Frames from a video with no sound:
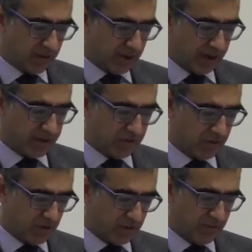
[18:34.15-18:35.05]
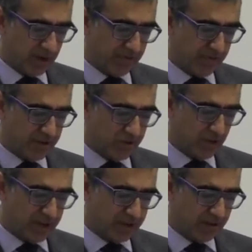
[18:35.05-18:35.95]
Okay, so my first
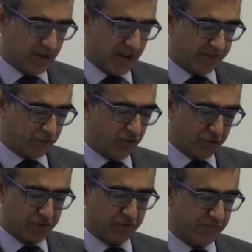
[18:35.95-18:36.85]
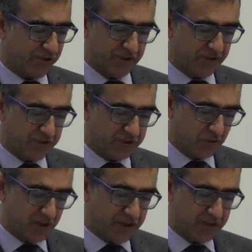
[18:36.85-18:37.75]
question, I have very
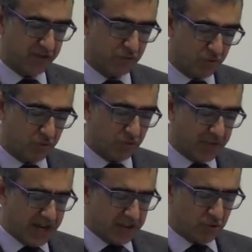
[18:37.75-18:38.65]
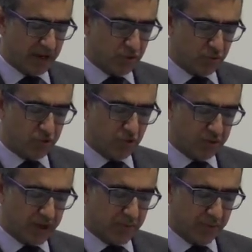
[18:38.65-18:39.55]
first question to try to
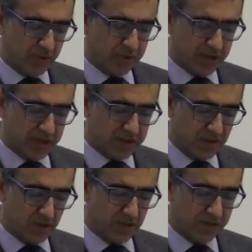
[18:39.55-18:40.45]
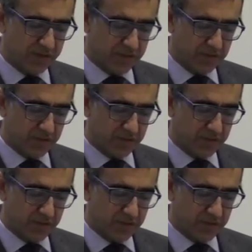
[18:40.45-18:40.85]
show the importance of